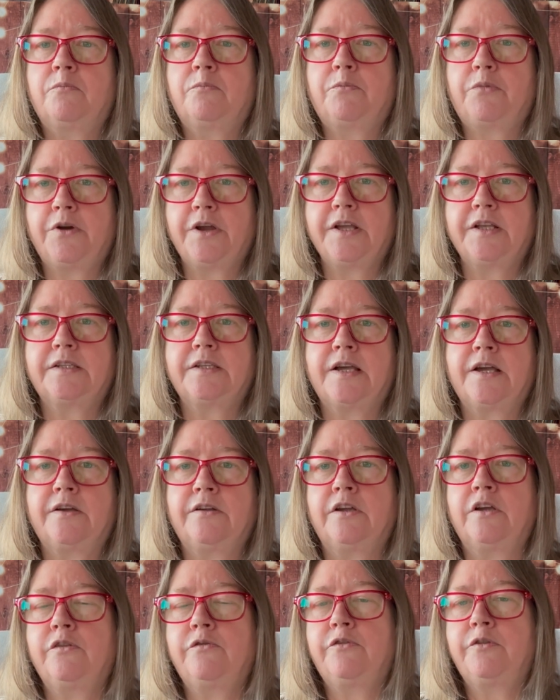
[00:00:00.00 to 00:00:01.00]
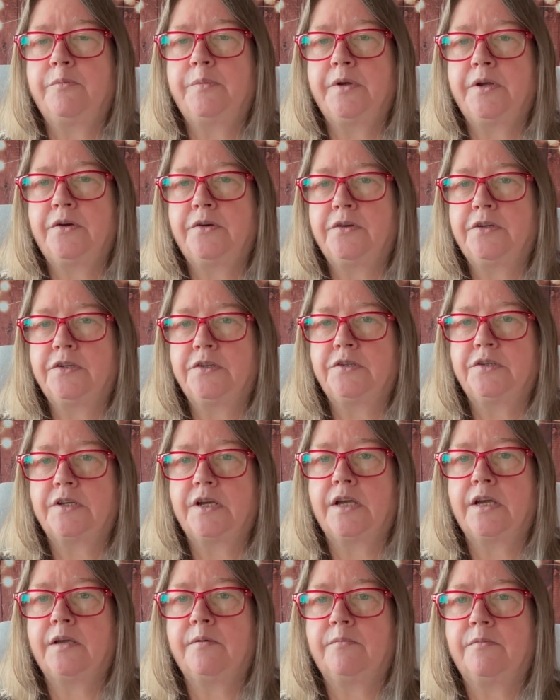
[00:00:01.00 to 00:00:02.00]
break down over a period of
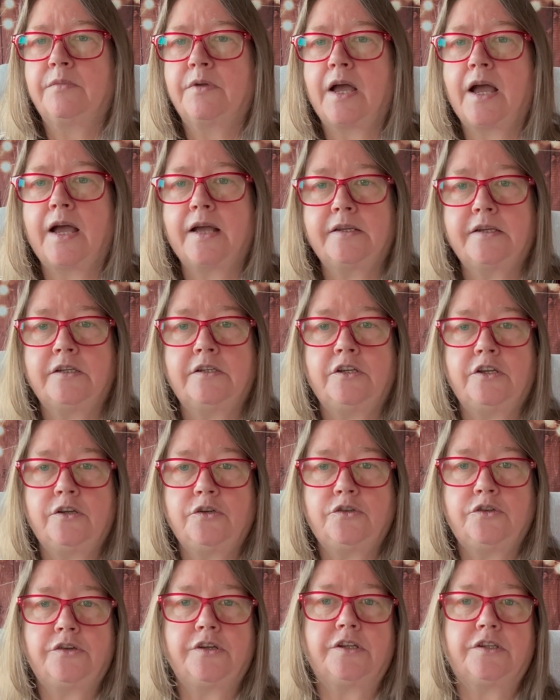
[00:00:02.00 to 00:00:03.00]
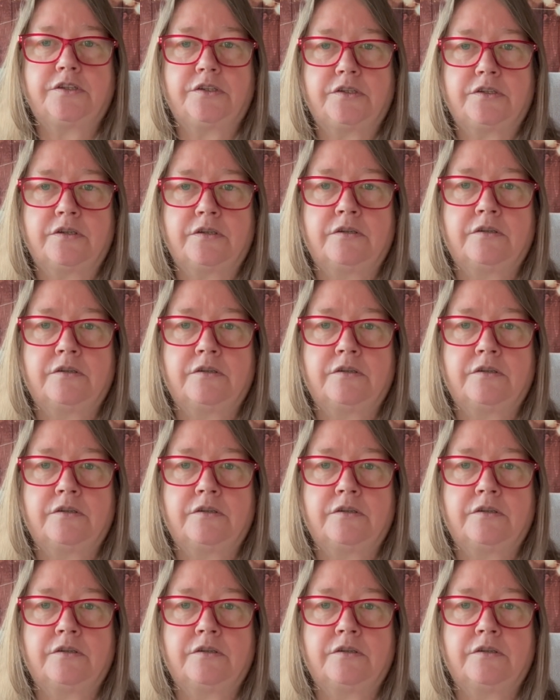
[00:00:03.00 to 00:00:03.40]
time, adding nutrients